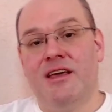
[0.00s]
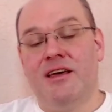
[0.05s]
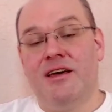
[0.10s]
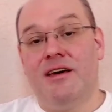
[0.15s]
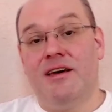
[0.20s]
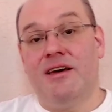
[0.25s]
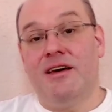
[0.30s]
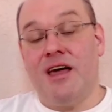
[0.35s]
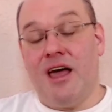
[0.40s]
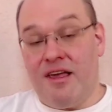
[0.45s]

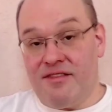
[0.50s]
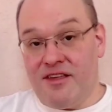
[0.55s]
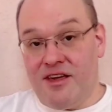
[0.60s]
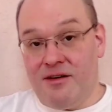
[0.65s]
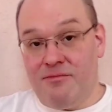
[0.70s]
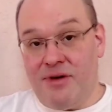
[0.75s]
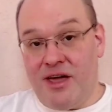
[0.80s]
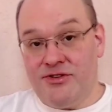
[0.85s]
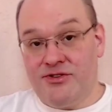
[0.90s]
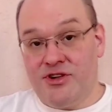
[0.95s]
Uh, as
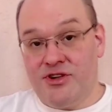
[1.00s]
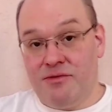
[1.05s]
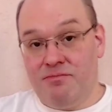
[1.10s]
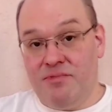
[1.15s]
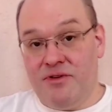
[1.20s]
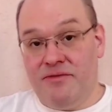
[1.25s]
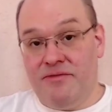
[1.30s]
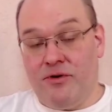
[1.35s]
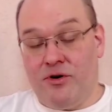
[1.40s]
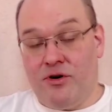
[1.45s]
I mentioned
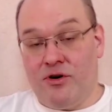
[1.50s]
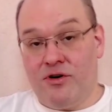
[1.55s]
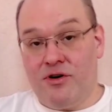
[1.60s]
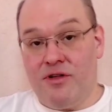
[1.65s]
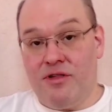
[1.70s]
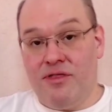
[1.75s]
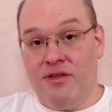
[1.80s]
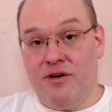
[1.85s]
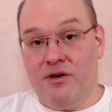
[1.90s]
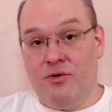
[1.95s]
before,
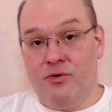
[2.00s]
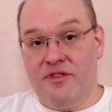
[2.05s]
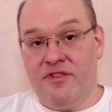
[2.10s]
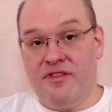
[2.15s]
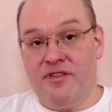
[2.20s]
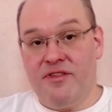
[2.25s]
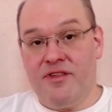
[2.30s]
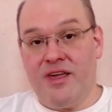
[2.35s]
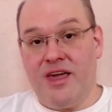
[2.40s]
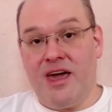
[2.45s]

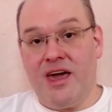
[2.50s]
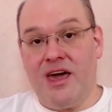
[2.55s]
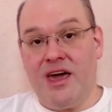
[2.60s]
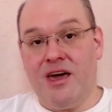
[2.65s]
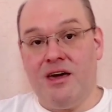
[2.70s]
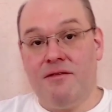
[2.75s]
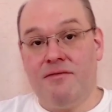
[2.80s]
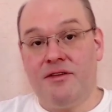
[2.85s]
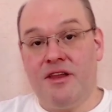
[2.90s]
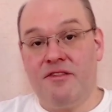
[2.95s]
those
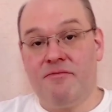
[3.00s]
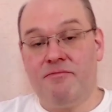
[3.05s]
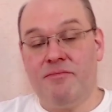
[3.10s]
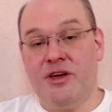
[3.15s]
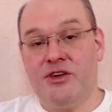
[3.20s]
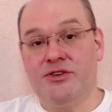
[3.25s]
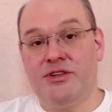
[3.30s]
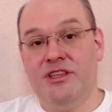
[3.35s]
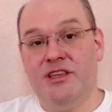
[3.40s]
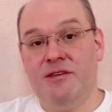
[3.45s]
have an
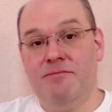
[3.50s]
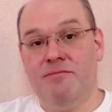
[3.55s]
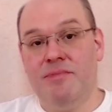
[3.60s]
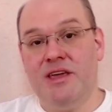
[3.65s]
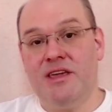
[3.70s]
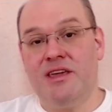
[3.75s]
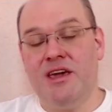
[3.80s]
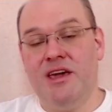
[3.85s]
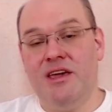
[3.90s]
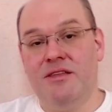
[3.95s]
especially
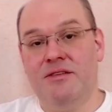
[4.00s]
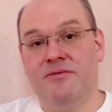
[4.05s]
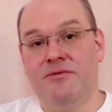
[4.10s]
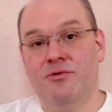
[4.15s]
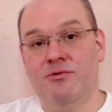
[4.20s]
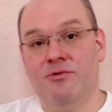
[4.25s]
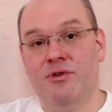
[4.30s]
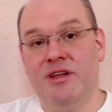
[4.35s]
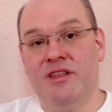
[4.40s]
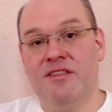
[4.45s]
big
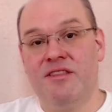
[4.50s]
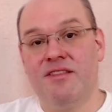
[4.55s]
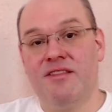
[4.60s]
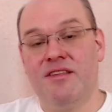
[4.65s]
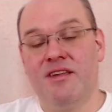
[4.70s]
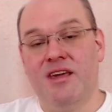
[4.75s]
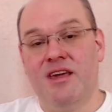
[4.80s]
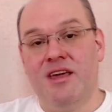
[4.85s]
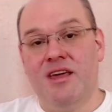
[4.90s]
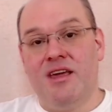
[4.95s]

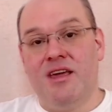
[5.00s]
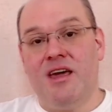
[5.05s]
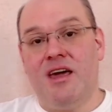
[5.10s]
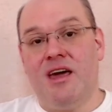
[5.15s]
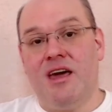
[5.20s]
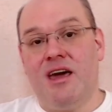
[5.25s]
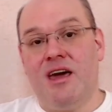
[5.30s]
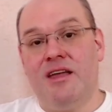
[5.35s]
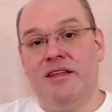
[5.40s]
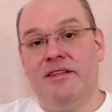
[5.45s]
influence.
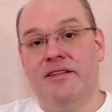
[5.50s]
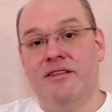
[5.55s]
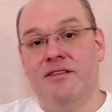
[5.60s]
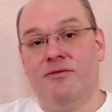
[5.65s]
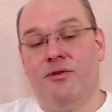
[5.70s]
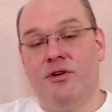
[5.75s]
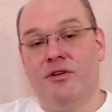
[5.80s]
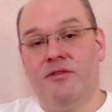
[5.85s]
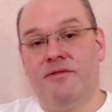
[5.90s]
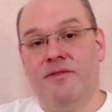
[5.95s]
And
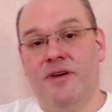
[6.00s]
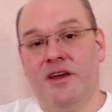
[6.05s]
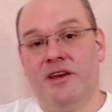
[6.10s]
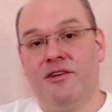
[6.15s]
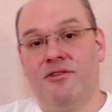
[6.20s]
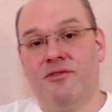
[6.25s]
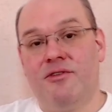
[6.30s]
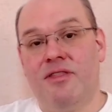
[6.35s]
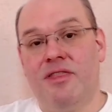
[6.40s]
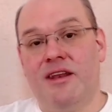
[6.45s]
one
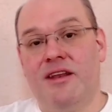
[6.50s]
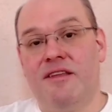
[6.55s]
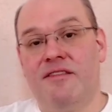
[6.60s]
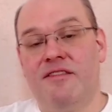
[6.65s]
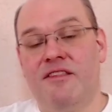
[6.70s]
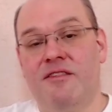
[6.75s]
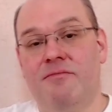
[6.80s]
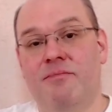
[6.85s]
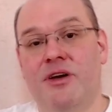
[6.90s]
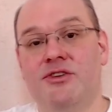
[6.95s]
factor that
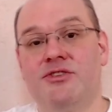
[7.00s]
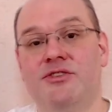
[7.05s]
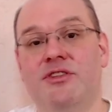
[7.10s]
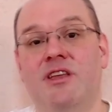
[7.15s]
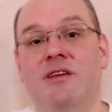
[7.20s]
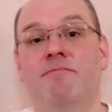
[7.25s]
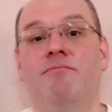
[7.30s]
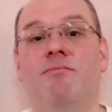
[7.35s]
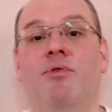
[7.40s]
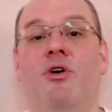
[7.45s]
is
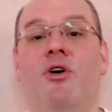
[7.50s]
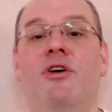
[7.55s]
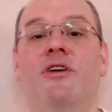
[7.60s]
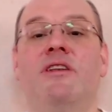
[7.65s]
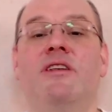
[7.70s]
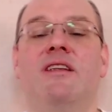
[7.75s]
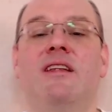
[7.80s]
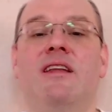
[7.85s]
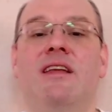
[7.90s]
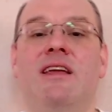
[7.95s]
especially
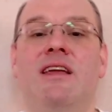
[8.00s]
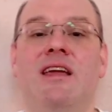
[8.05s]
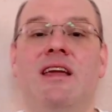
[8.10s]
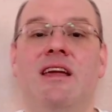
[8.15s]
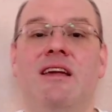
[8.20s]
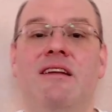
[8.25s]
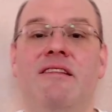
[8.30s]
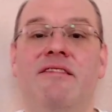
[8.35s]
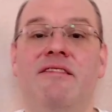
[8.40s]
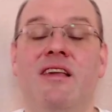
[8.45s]
important
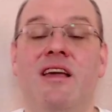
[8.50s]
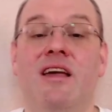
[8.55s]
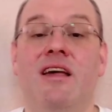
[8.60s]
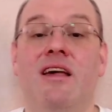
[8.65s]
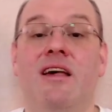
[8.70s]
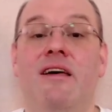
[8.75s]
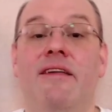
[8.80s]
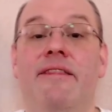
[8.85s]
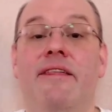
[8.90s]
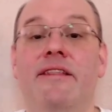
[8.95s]
is
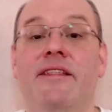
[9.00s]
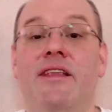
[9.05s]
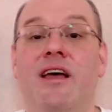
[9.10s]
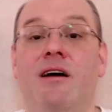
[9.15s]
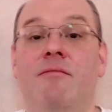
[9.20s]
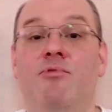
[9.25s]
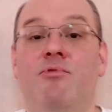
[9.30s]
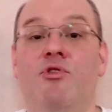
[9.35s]
the number